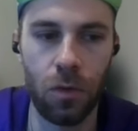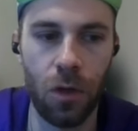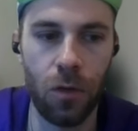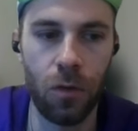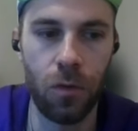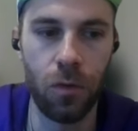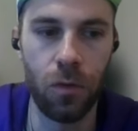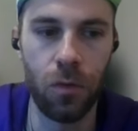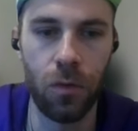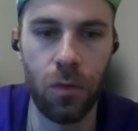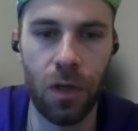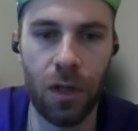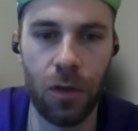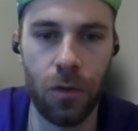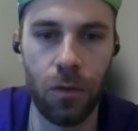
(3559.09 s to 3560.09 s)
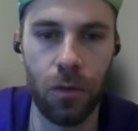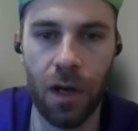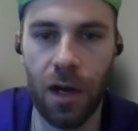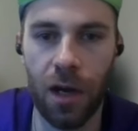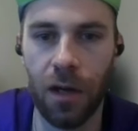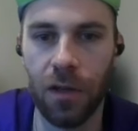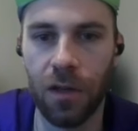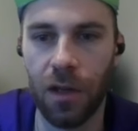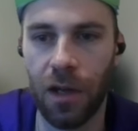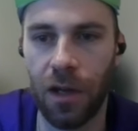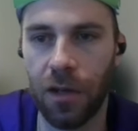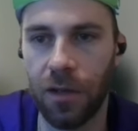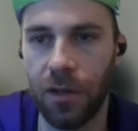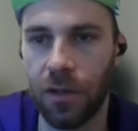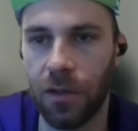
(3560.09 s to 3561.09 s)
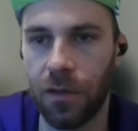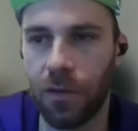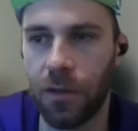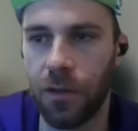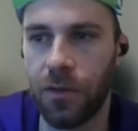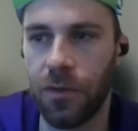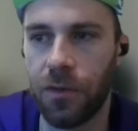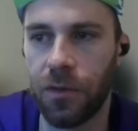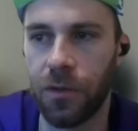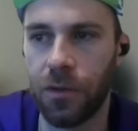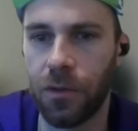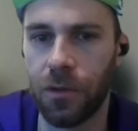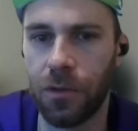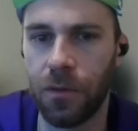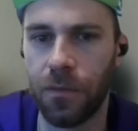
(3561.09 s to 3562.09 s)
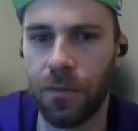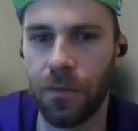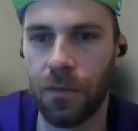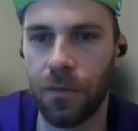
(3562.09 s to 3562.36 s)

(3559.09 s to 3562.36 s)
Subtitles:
go do hard intervals. So